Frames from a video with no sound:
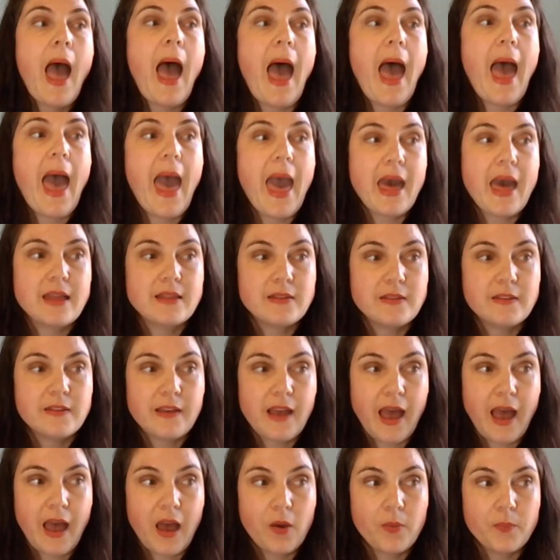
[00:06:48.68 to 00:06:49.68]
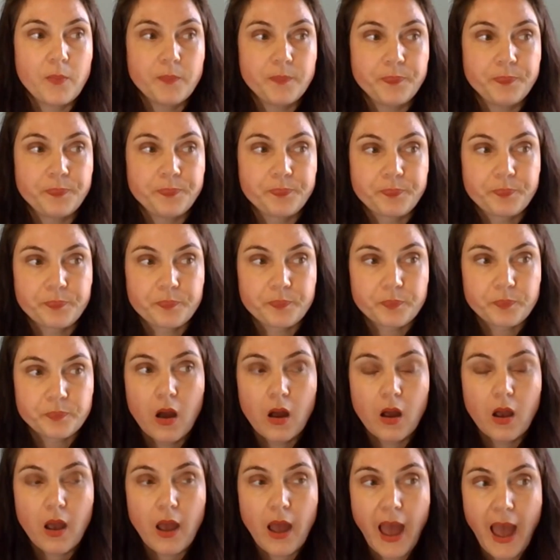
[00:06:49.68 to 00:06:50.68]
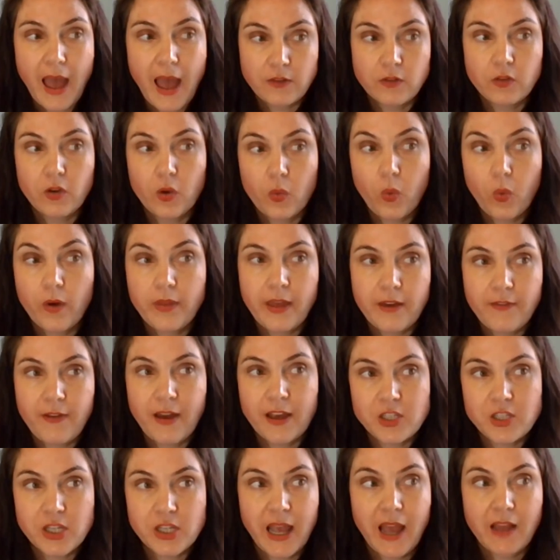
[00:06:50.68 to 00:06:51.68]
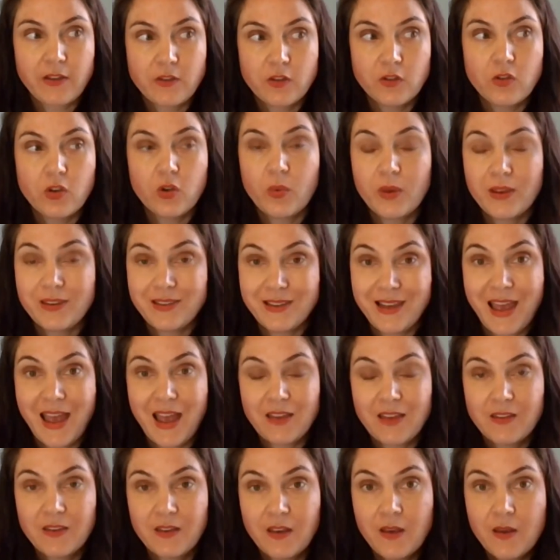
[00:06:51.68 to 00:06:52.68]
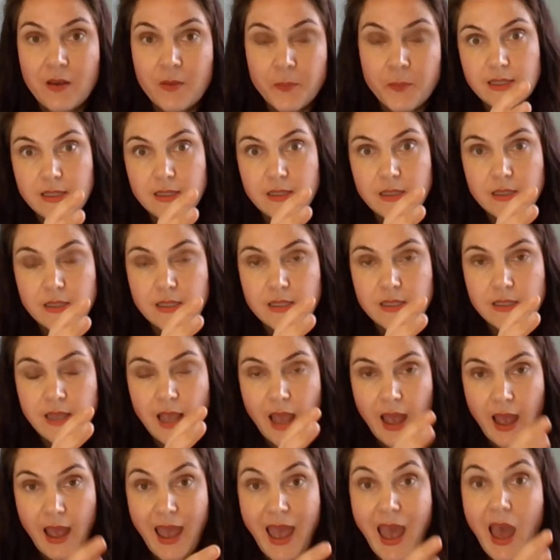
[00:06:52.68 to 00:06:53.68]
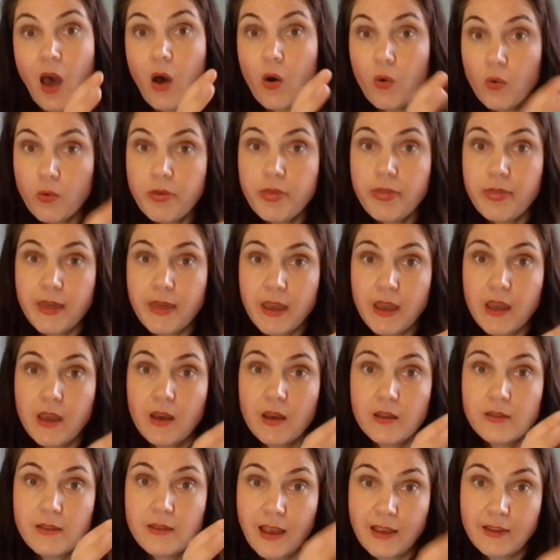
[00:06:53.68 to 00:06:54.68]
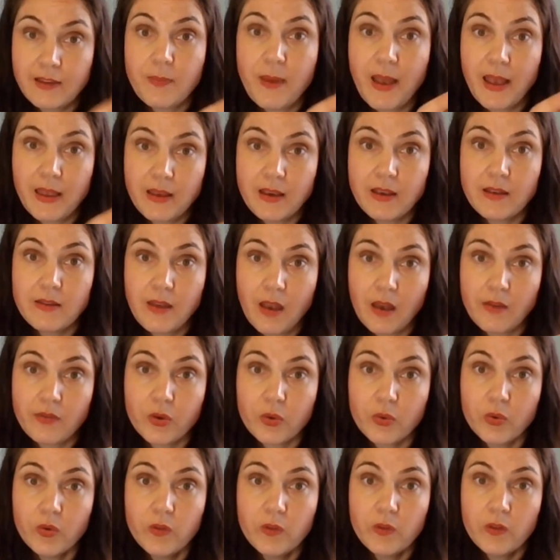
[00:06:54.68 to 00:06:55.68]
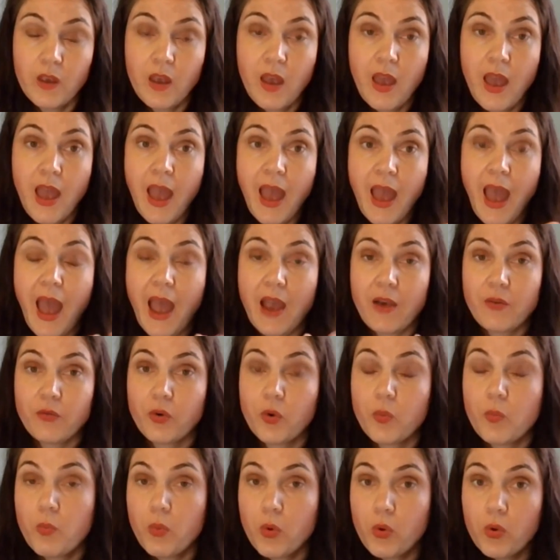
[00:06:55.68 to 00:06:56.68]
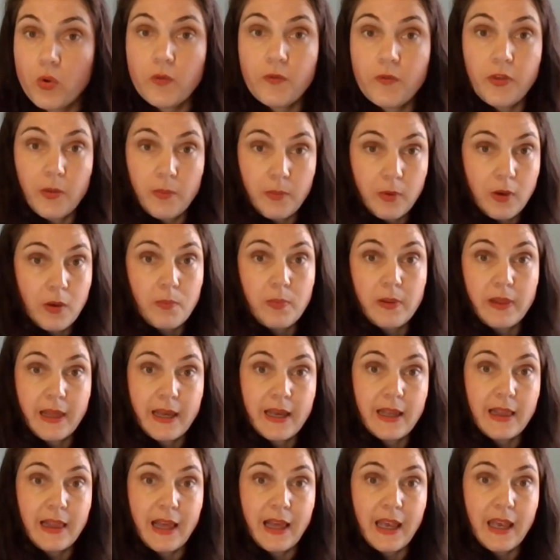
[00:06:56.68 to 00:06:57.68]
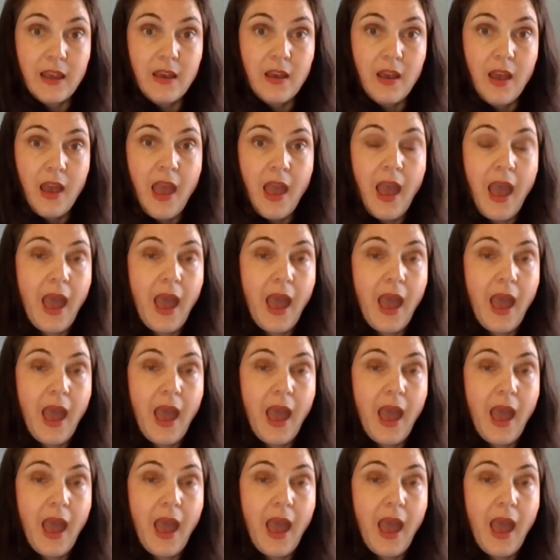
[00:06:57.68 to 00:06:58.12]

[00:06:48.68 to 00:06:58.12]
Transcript: And so what they've actually had to do is get healthy Tasmanian devils and remove them completely,